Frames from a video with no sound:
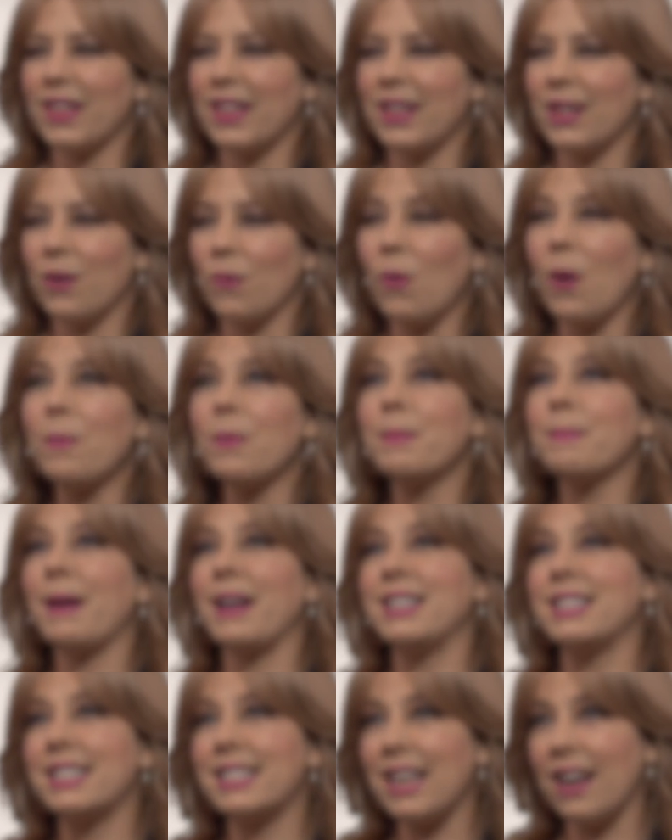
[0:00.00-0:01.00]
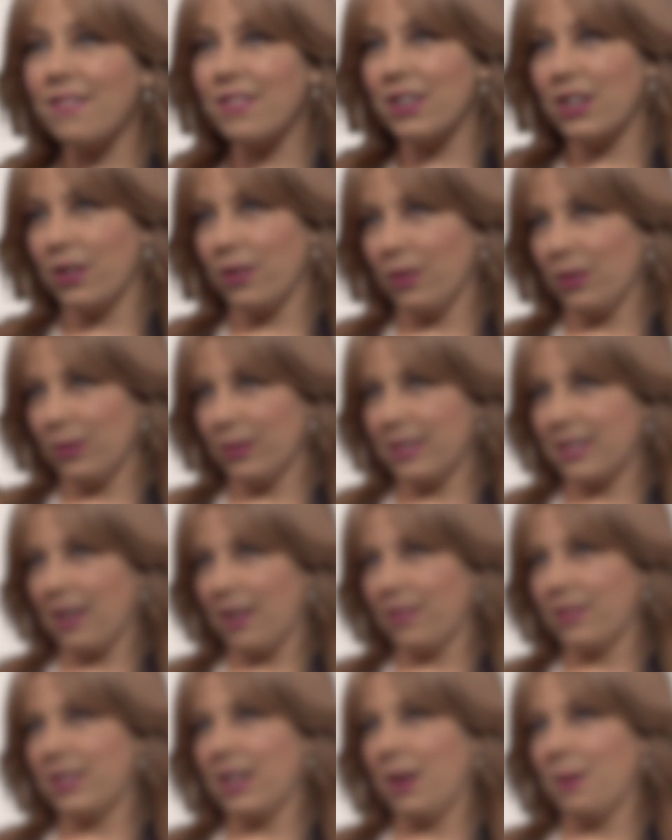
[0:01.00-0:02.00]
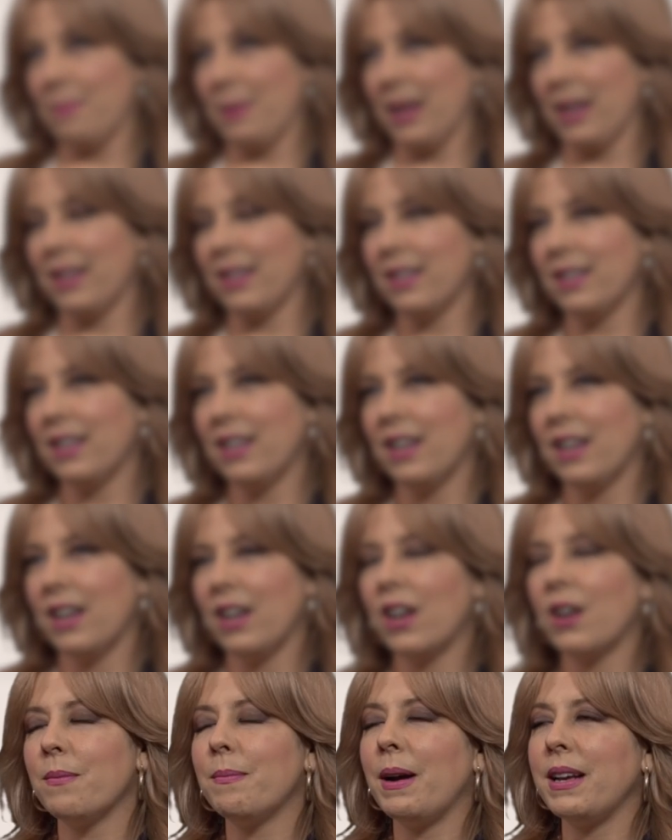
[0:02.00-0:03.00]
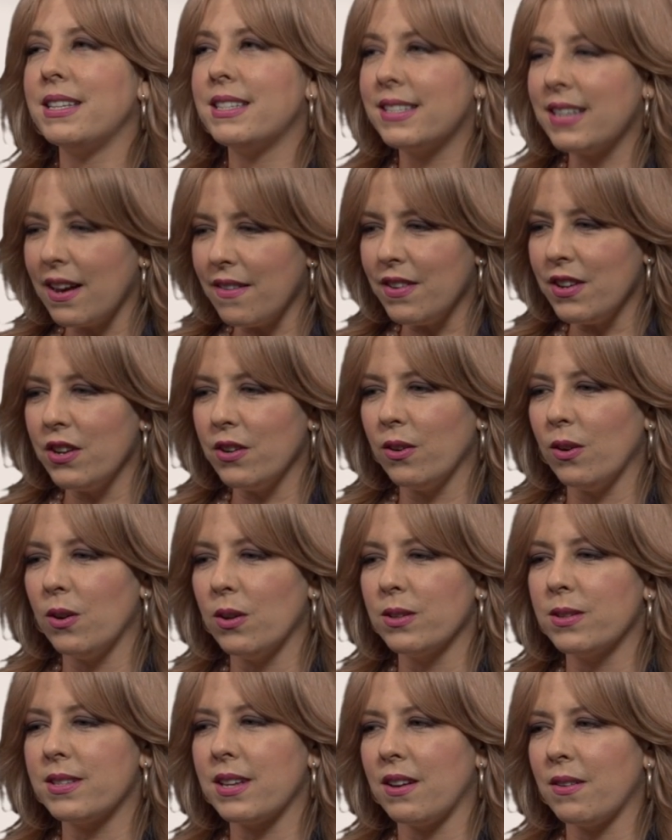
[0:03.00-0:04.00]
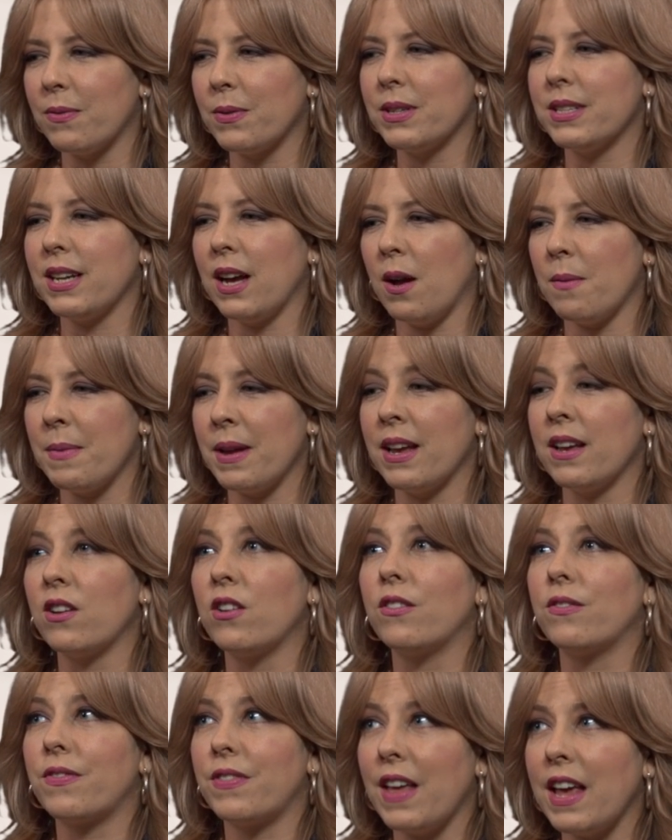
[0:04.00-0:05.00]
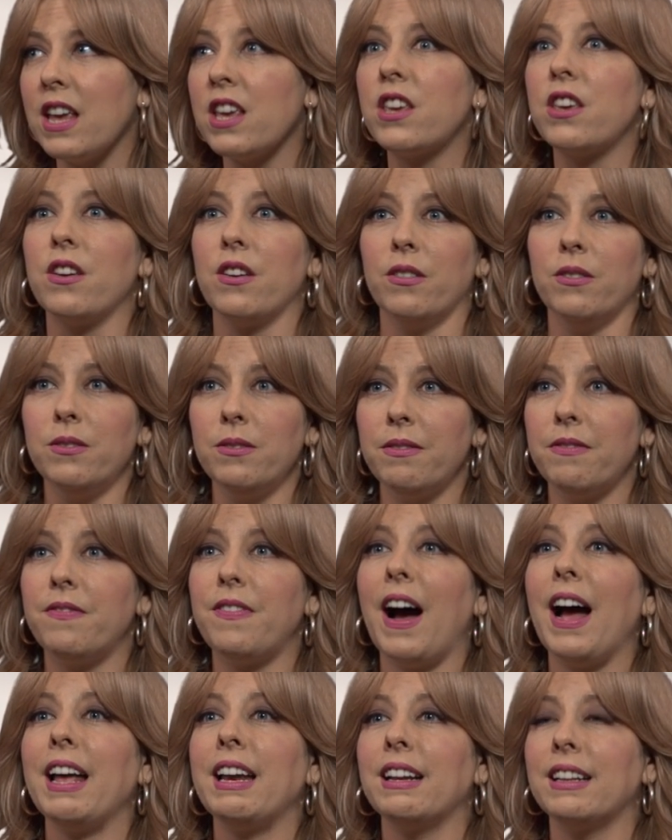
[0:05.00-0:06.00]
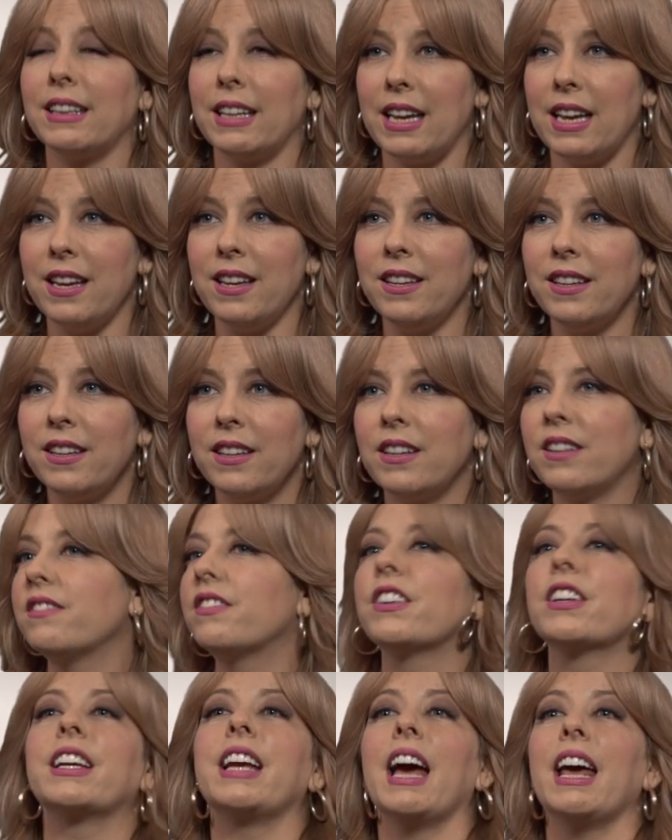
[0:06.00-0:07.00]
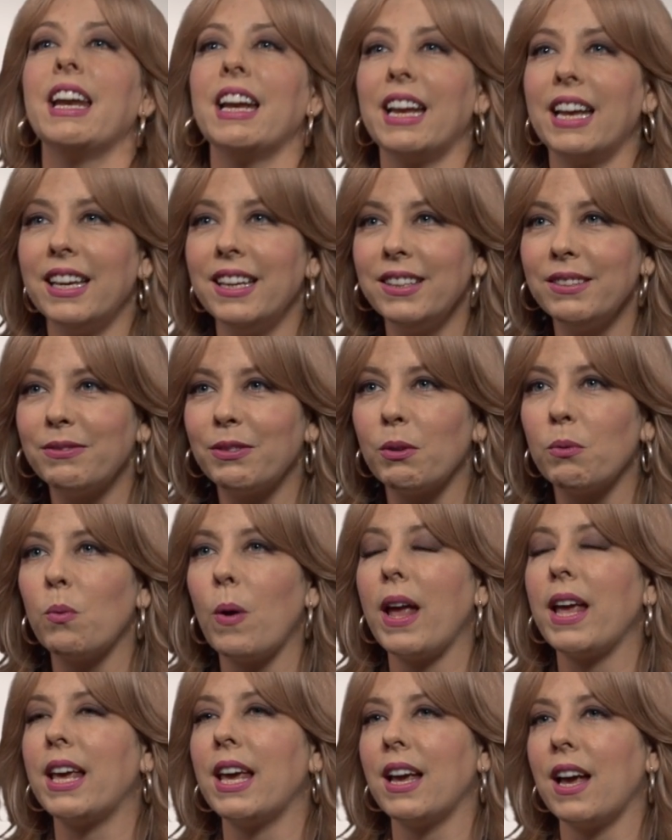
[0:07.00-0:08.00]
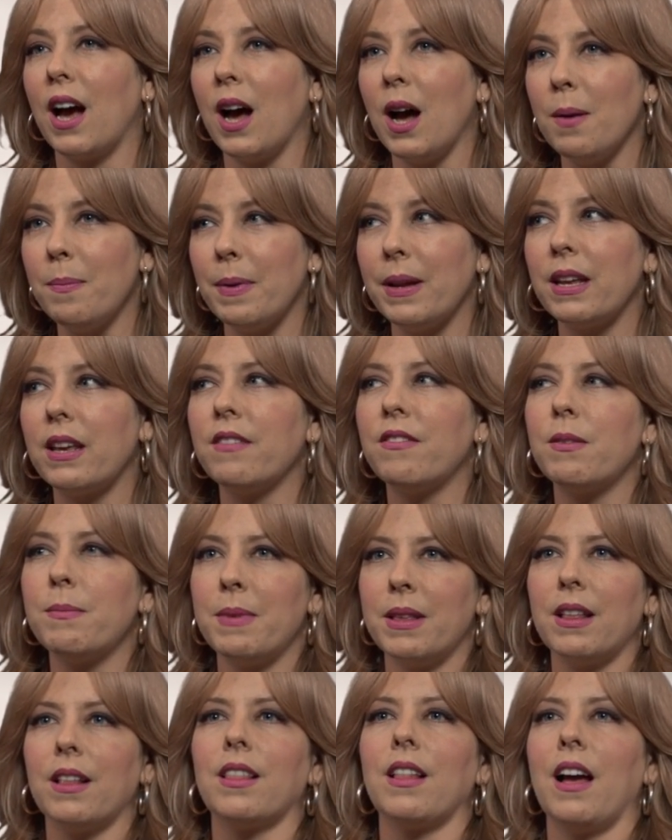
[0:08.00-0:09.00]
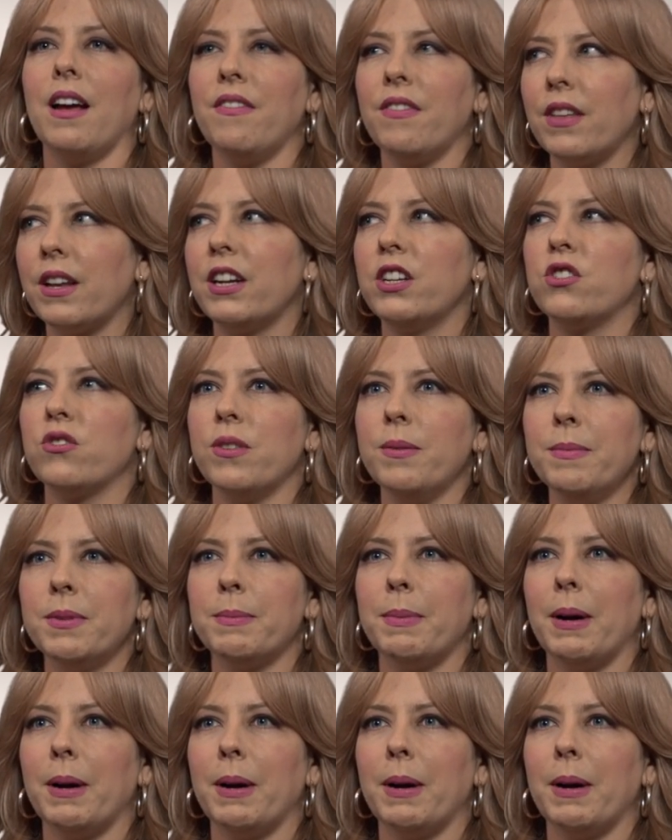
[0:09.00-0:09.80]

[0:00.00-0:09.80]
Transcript: What would your seven-year-old self tell you? My seven year old self would tell me, Thank you, finally, for getting it, for waking up and giving me the life that I dreamed